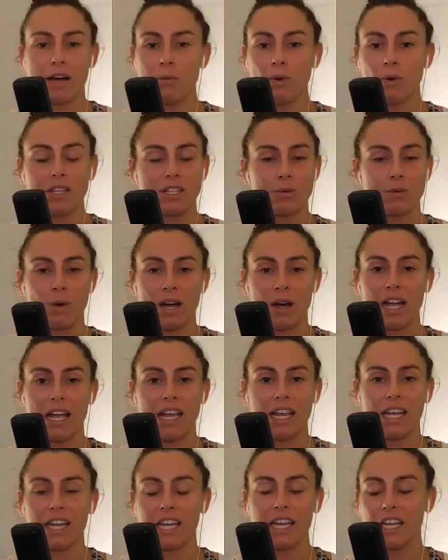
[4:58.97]
this
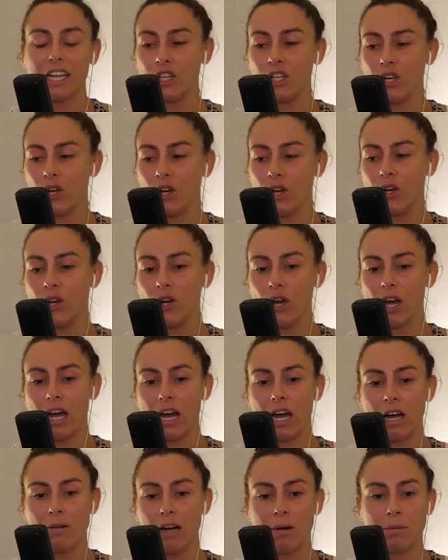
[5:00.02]
way, you know,
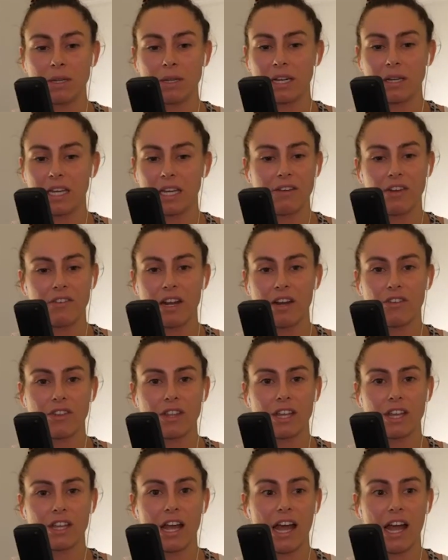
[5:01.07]
um, I'm going to give it
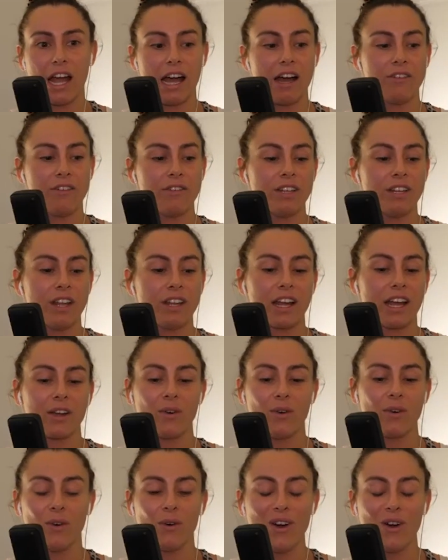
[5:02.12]
everything I have. And like,
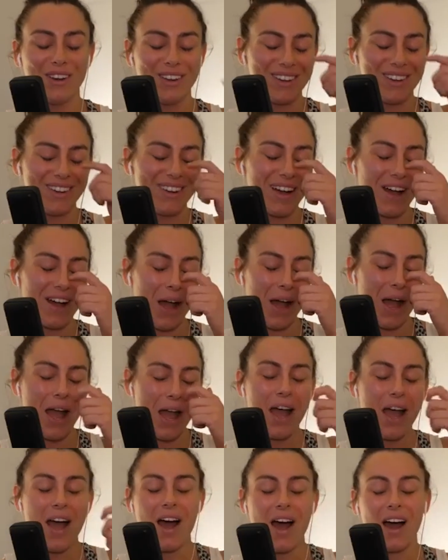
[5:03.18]
I